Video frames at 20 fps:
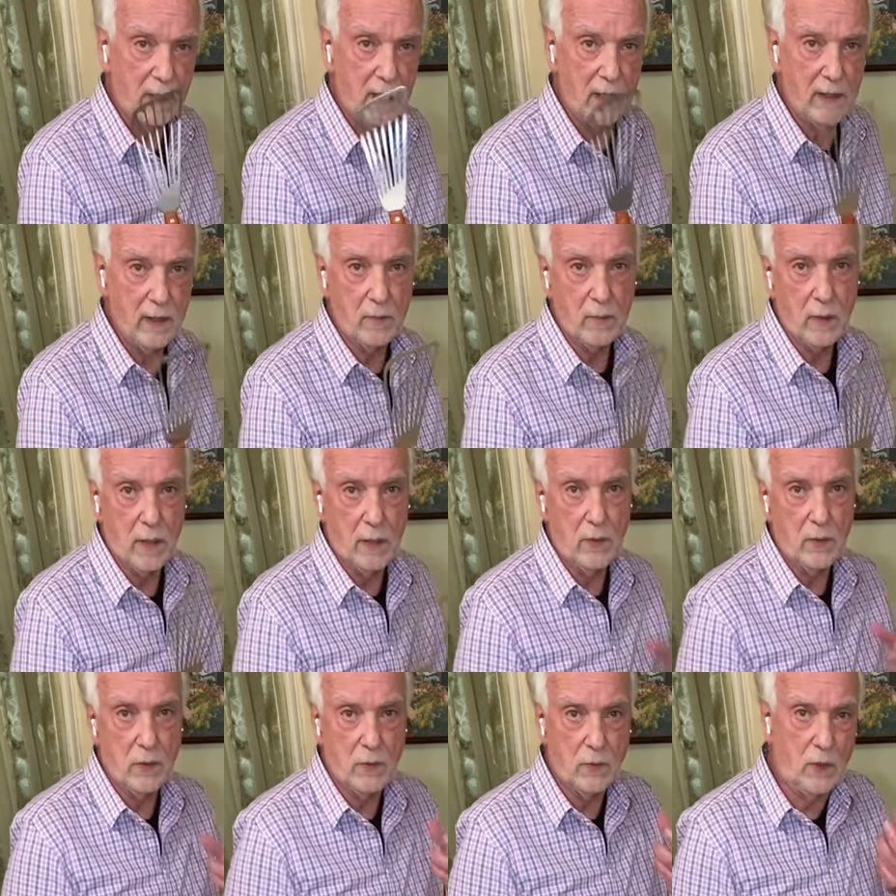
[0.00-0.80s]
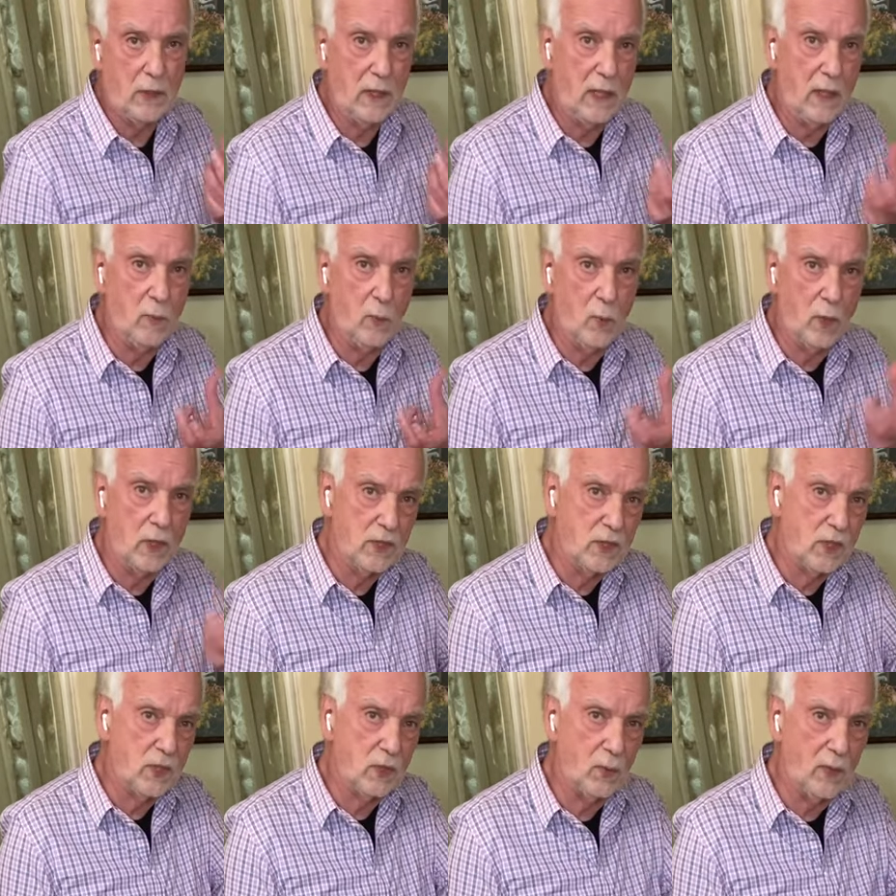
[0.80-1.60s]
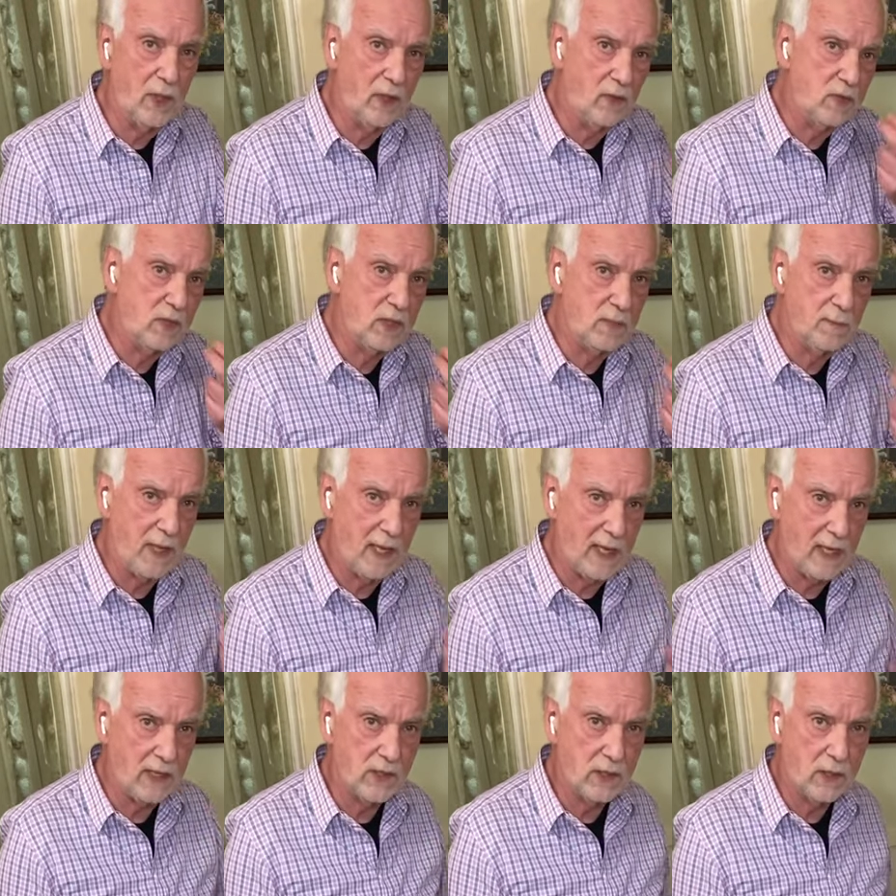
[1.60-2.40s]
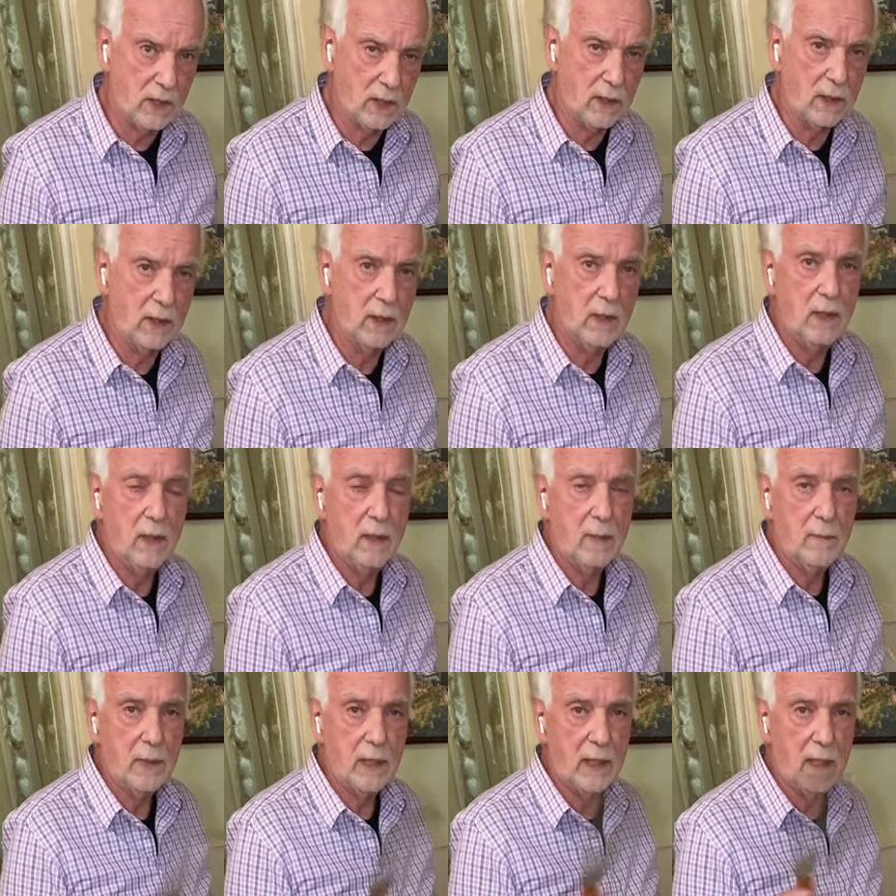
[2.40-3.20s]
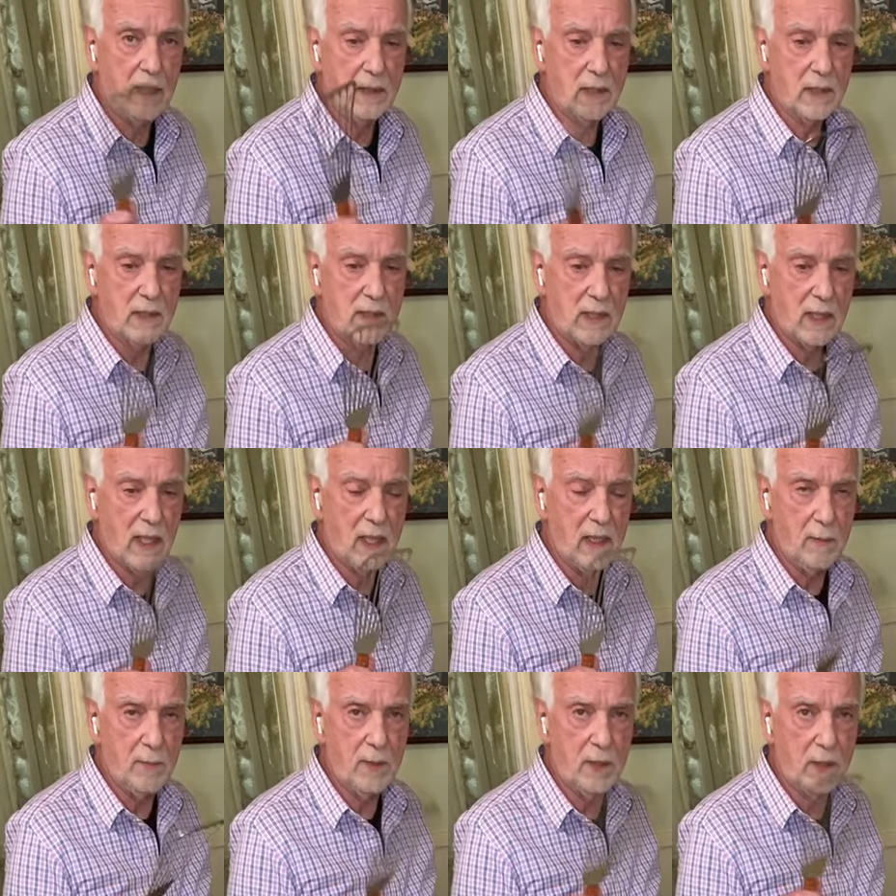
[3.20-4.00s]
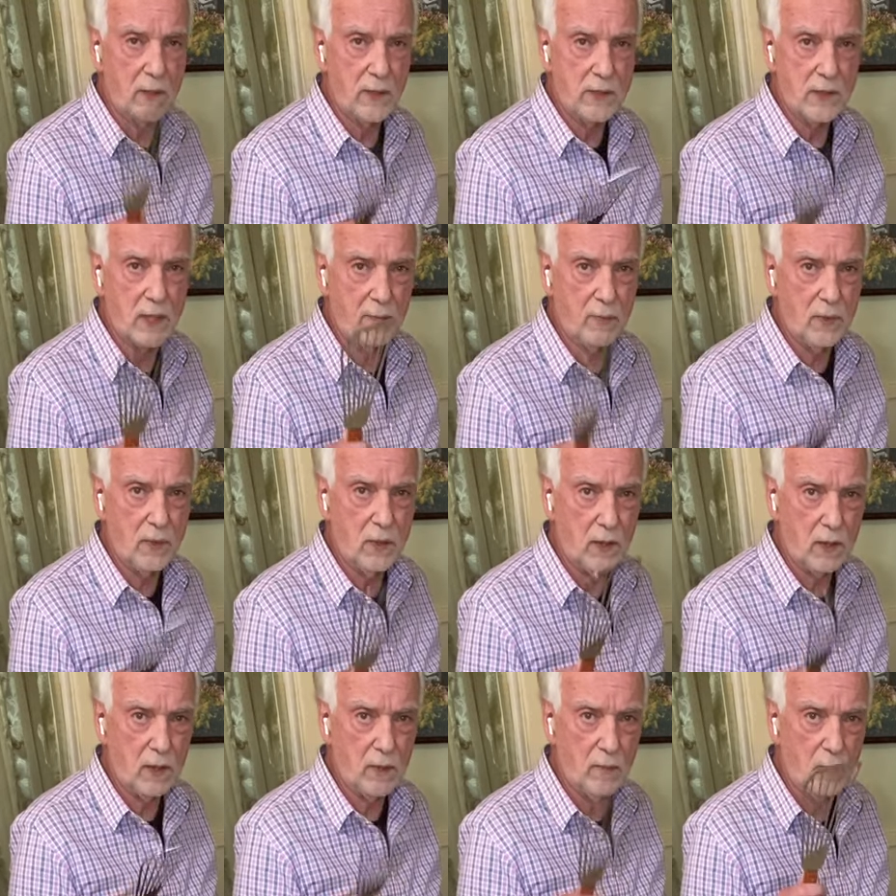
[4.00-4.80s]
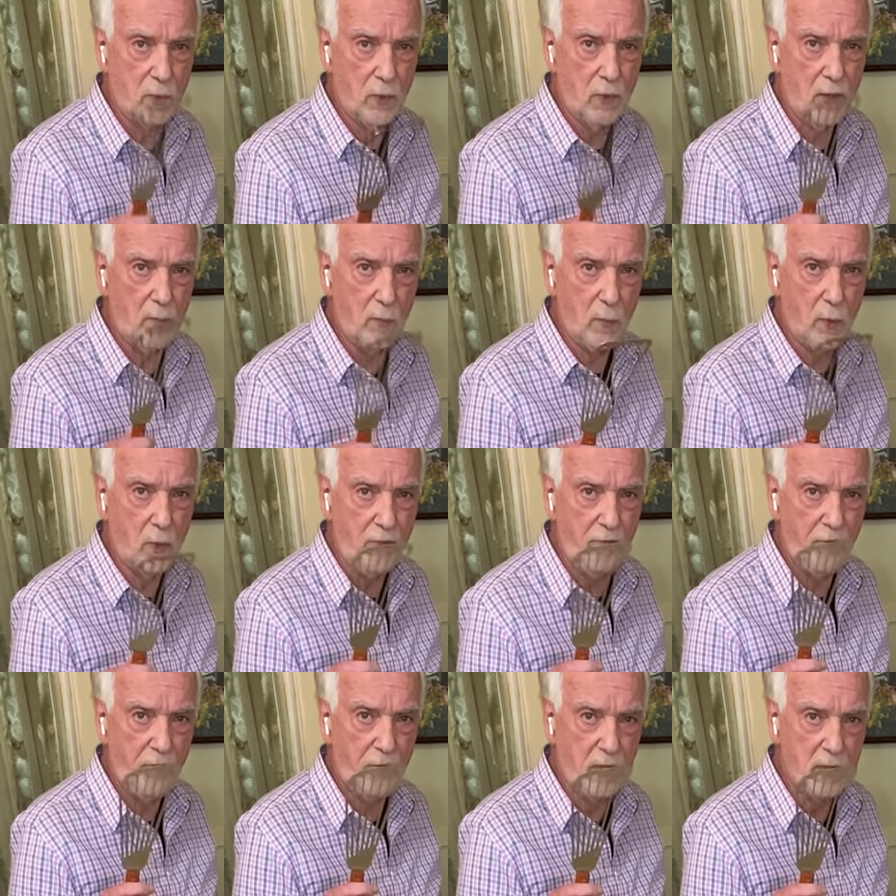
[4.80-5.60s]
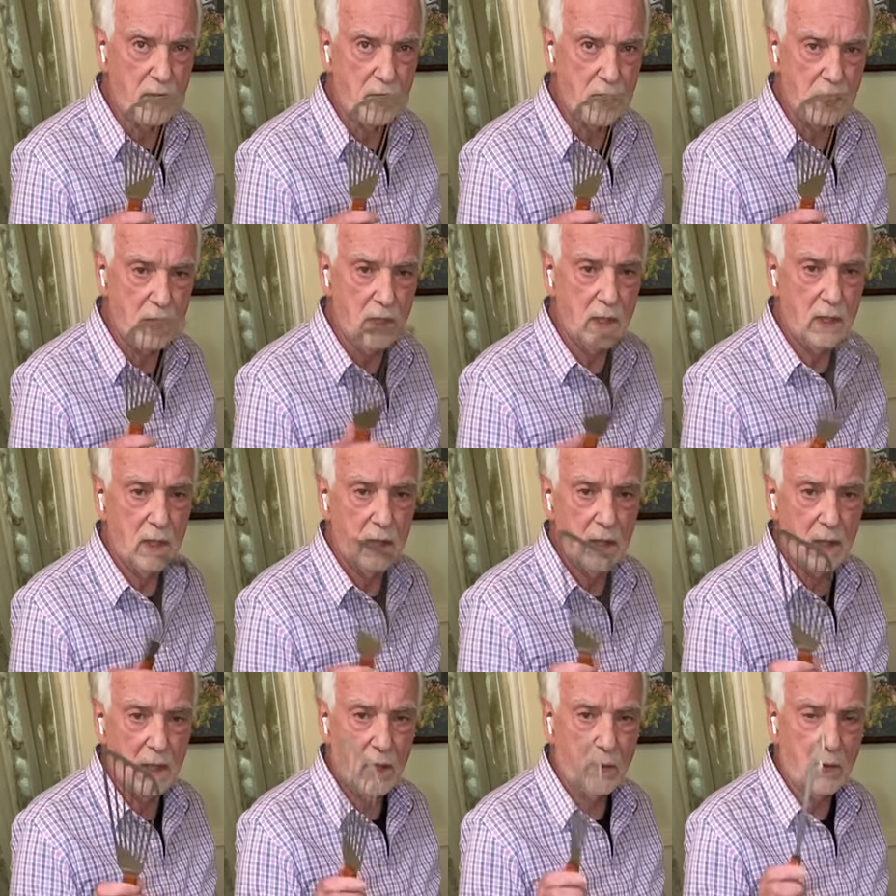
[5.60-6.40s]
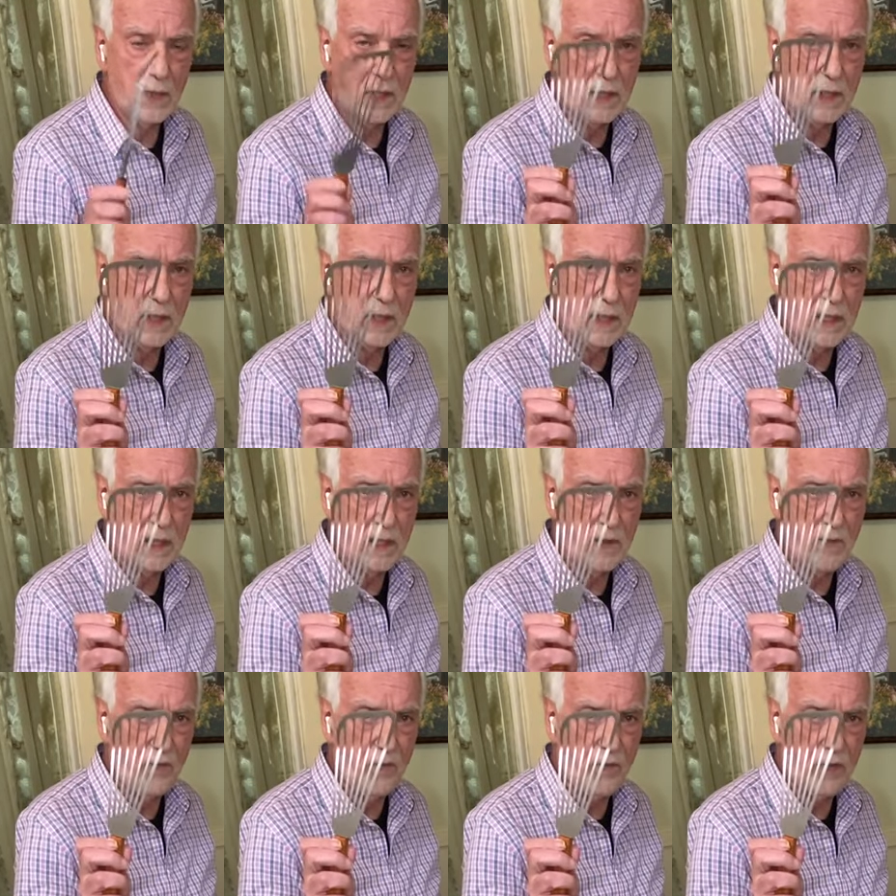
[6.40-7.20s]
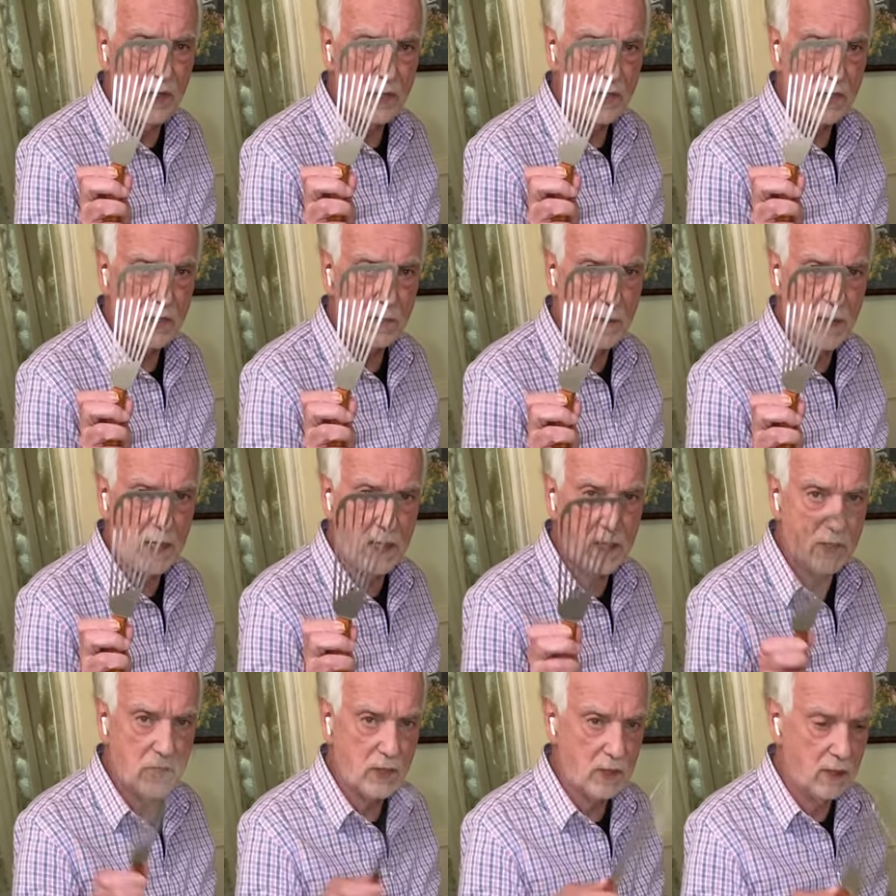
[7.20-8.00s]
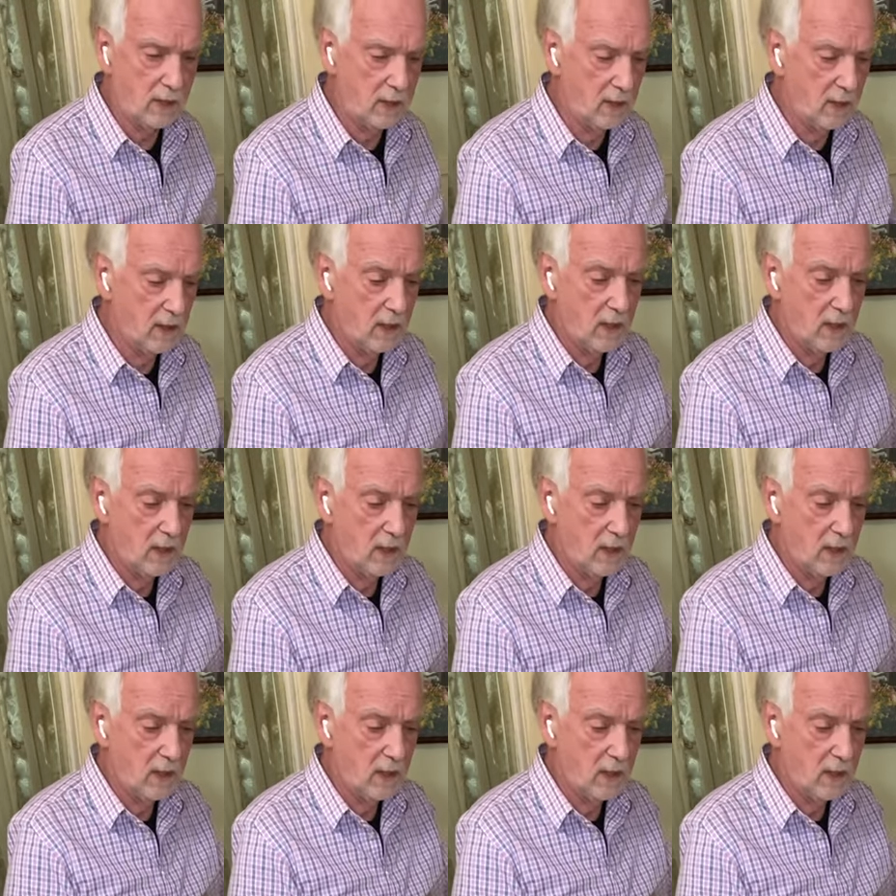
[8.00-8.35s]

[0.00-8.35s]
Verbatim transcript: I, I only have one square spatula, but I decided because I'm cooking more and more fish, I wanted to get a fish spatula.